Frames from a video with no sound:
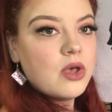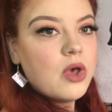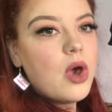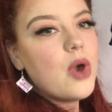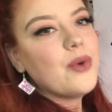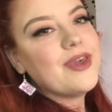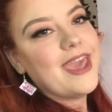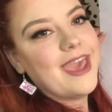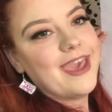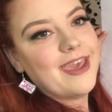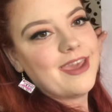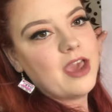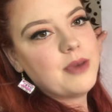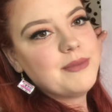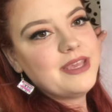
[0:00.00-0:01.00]

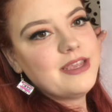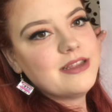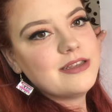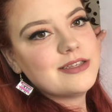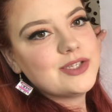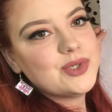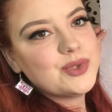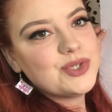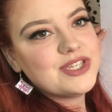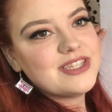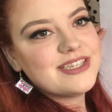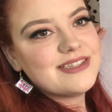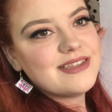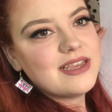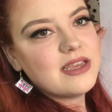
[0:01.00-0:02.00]
Okay, I mean, Georgia,
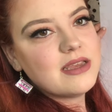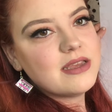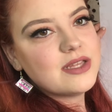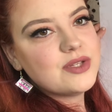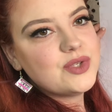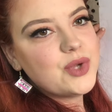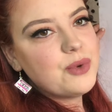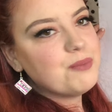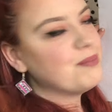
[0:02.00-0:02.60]
don't